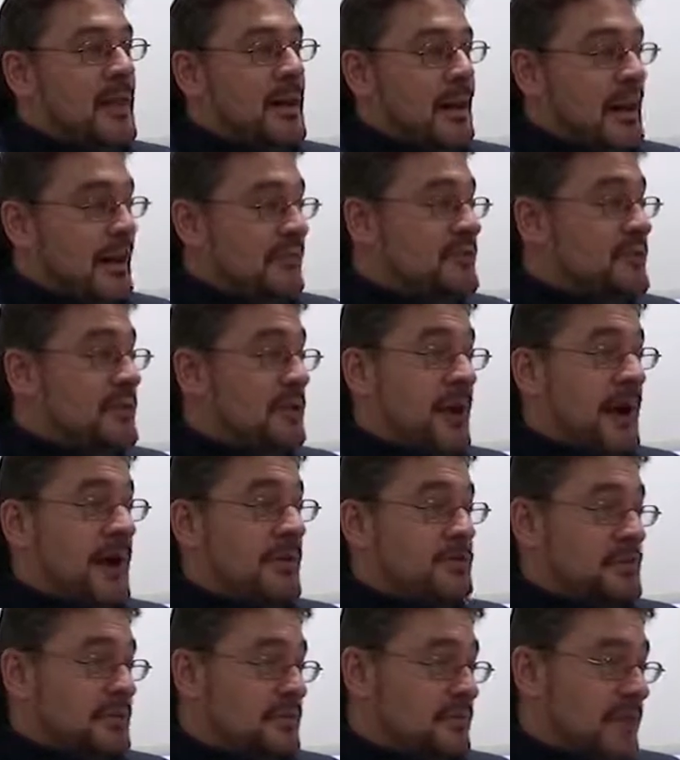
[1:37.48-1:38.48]
I'll have 2
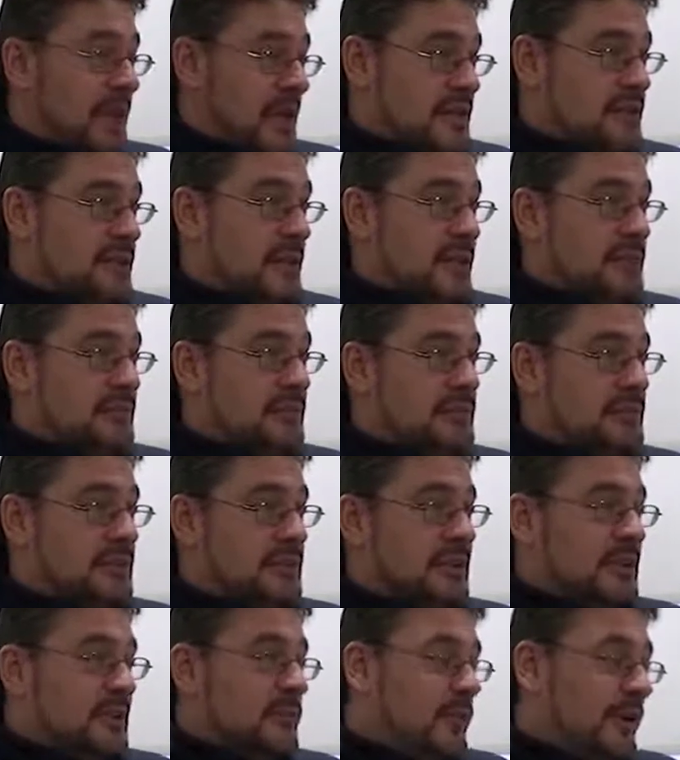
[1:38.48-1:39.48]
hours at the roulette table.
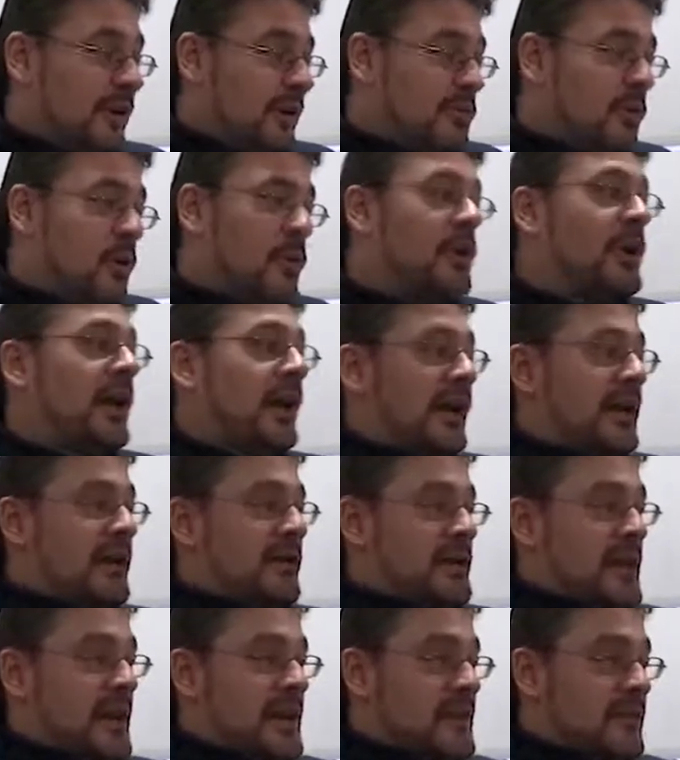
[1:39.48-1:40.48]
When I walk out
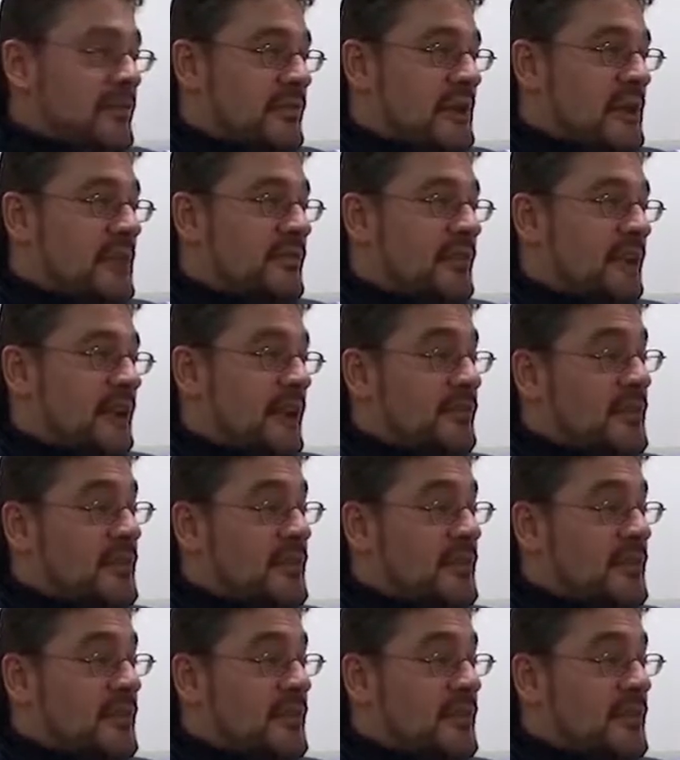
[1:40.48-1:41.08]
at the end of the evening,